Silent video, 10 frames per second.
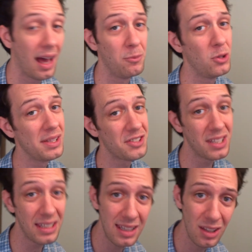I'm doing this
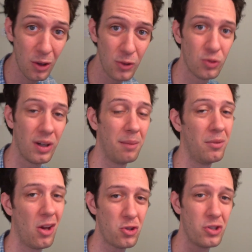in kilos, right? I'm
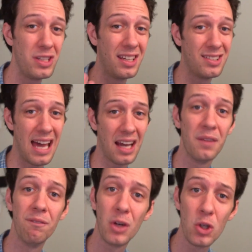not sure the exact
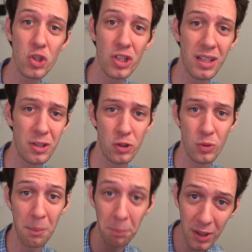conversion into
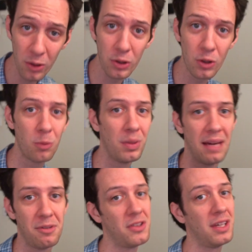imperial, but
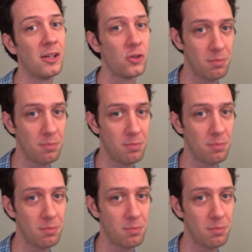everything here is